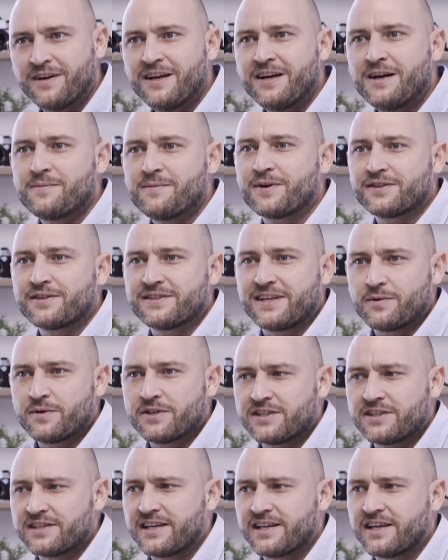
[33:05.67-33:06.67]
because they
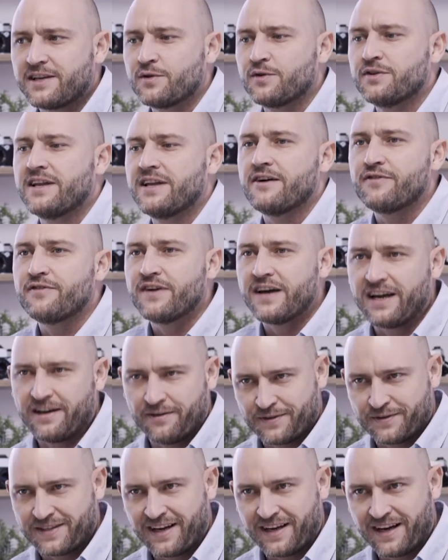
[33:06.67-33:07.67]
would just say you never
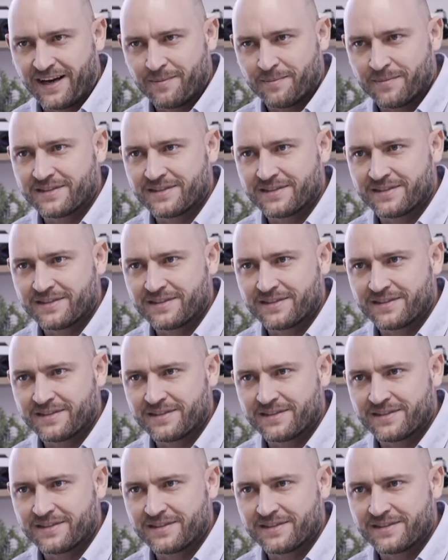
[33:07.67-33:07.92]
have time.